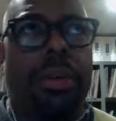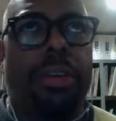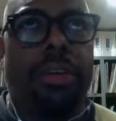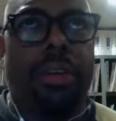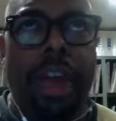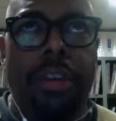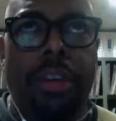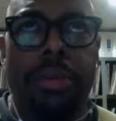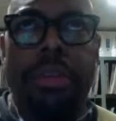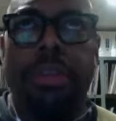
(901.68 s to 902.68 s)
jazz
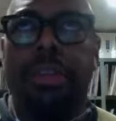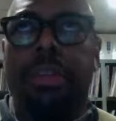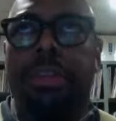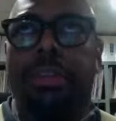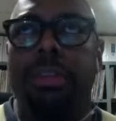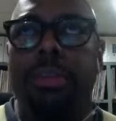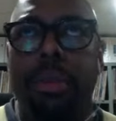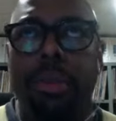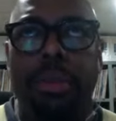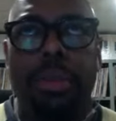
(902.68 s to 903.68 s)
musicians,
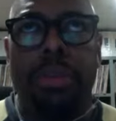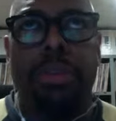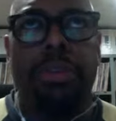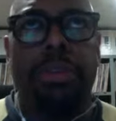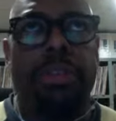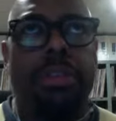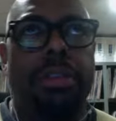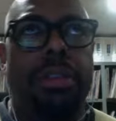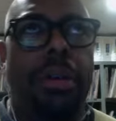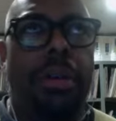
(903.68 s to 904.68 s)
blues
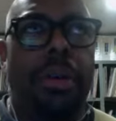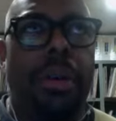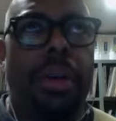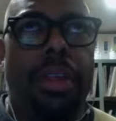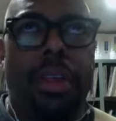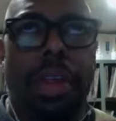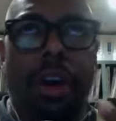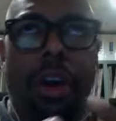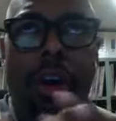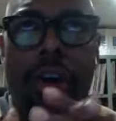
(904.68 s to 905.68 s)
musicians, they
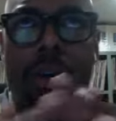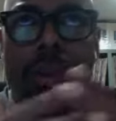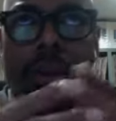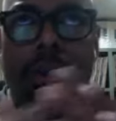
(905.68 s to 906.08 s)
all were